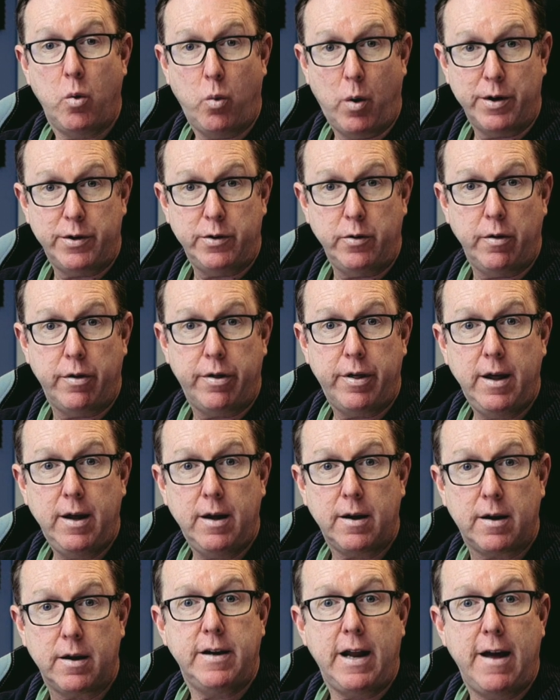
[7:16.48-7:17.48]
What do you
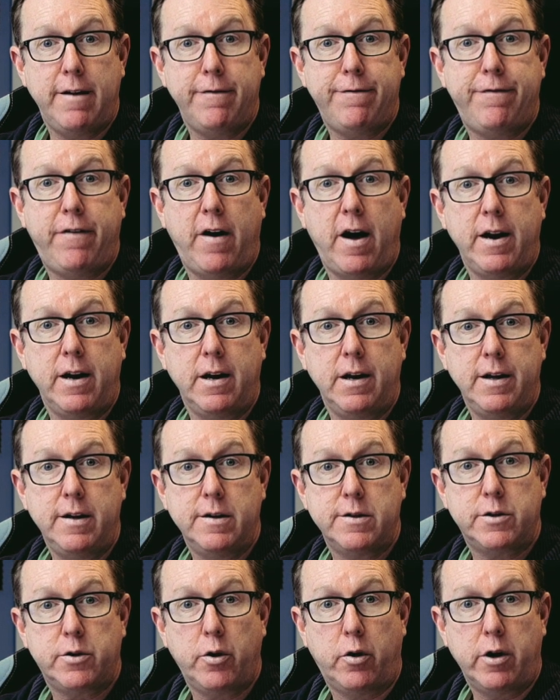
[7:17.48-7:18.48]
think? And finally, a
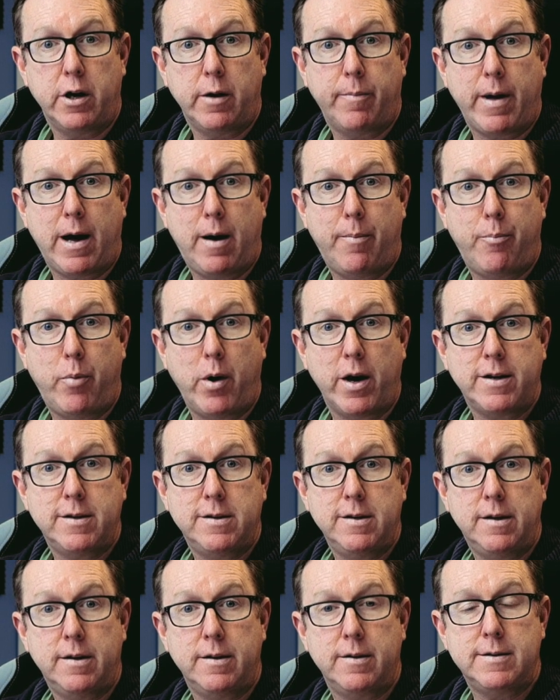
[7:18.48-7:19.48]
story about
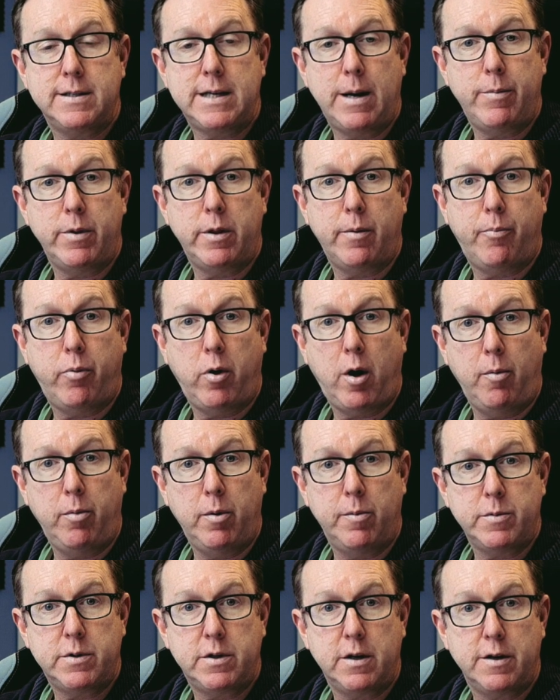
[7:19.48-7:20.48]
Brexit and some of the
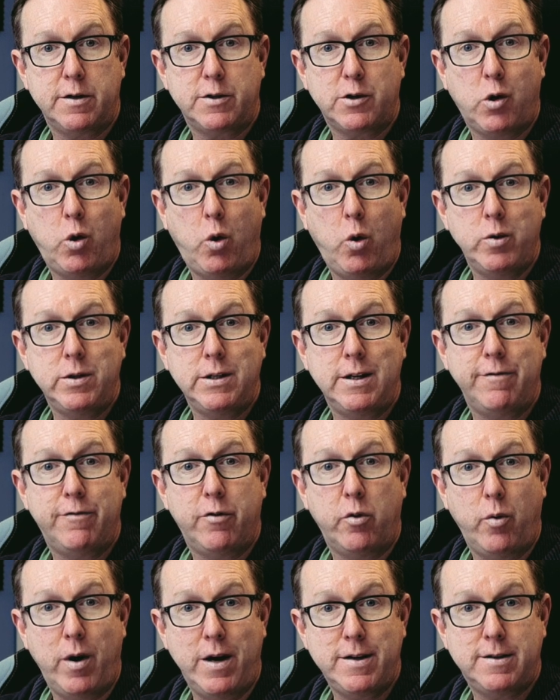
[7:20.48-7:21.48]
problems that it's causing
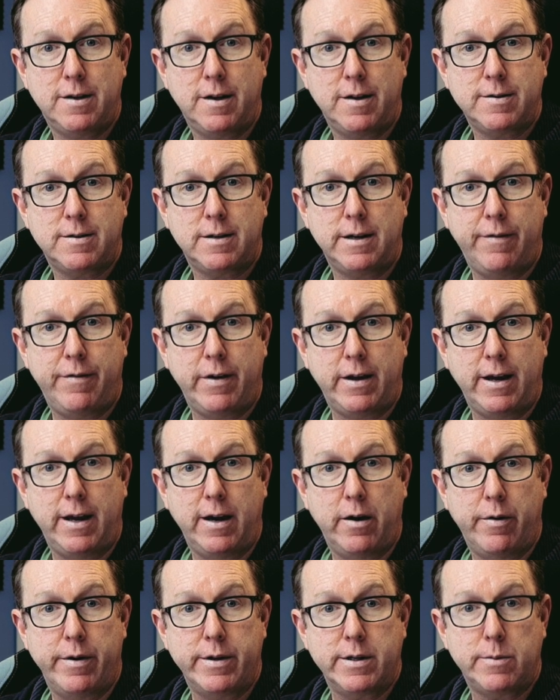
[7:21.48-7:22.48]
for residents living here in